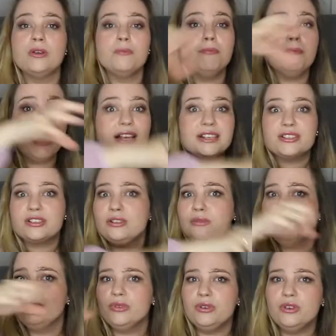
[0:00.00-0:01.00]
muscle
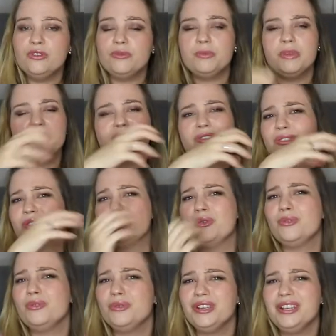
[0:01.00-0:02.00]
movement,
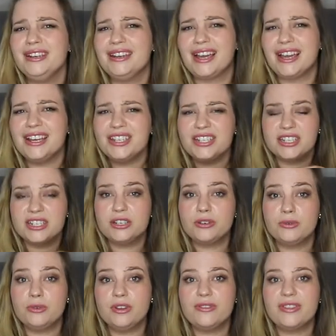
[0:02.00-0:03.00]
coordination
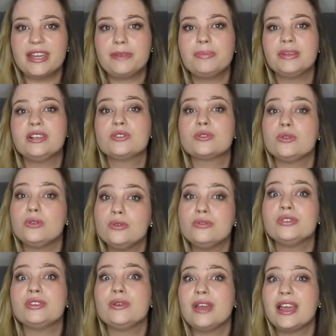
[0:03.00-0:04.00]
and all of that, but it's
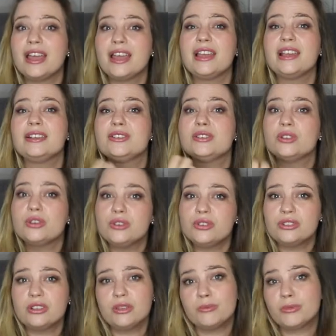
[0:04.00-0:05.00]
also a
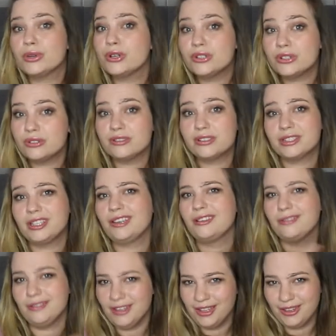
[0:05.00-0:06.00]
social emotional
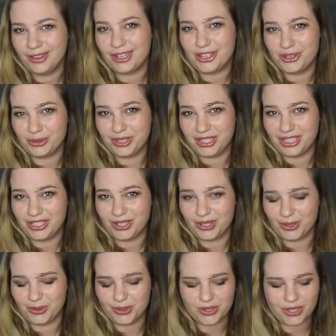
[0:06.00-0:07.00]
skill that you're
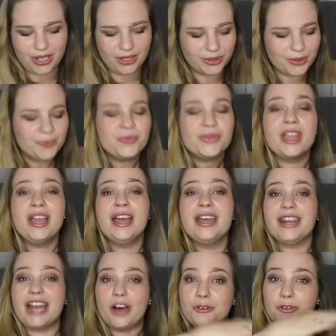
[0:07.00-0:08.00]
teaching your child.
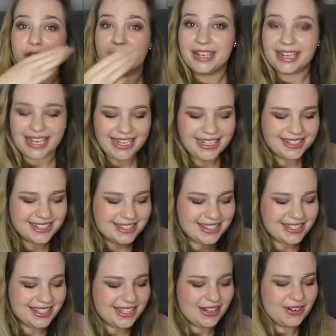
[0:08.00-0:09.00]
Now for the next
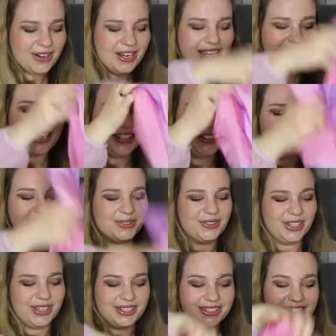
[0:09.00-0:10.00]
tier is you're
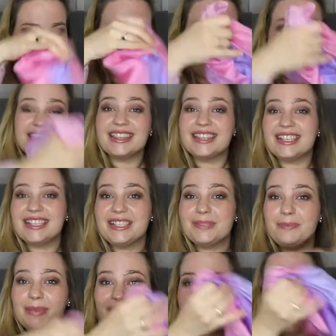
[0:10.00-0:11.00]
going to take these
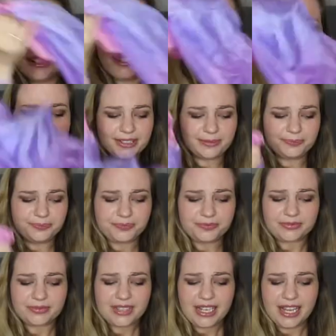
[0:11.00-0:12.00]
Play Silks
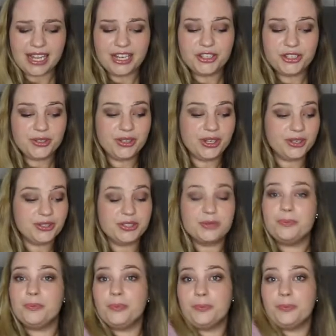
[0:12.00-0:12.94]
and you're going to